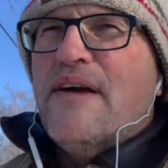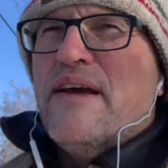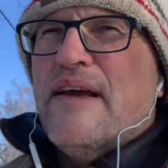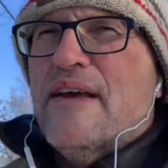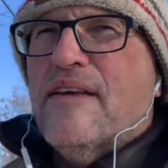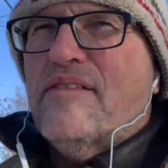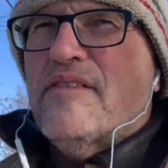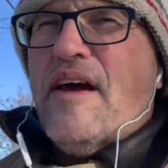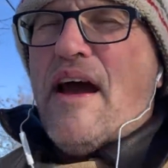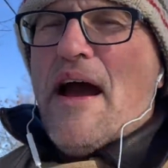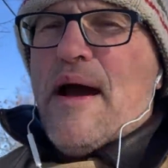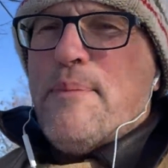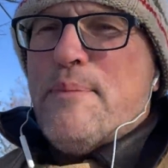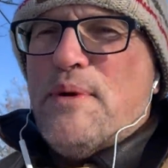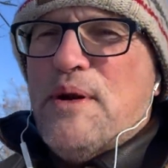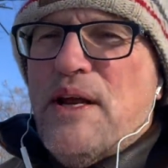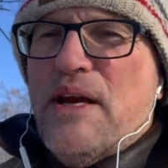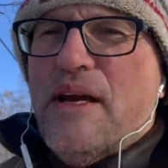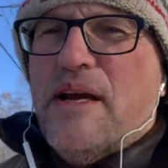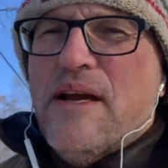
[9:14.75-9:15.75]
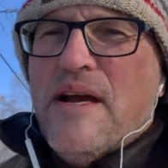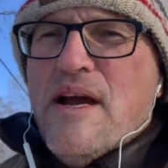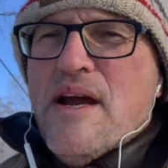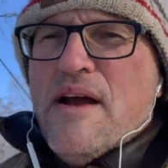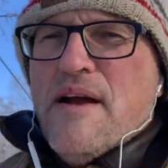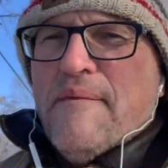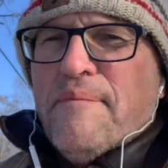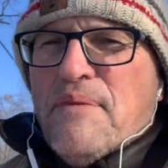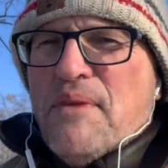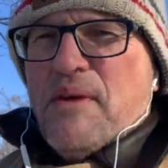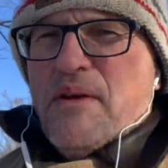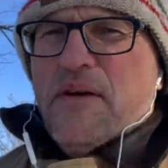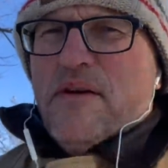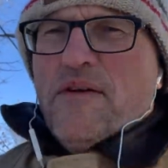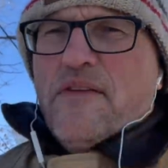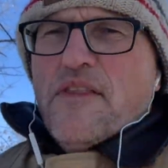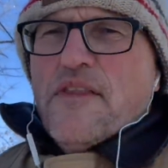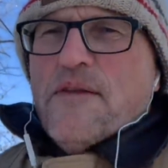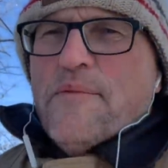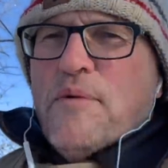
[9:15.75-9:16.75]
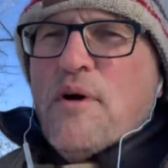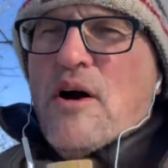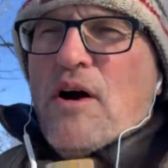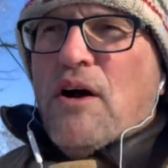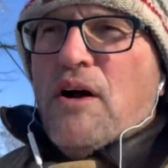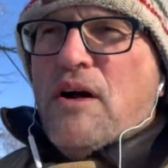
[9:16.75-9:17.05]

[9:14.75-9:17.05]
is happening in all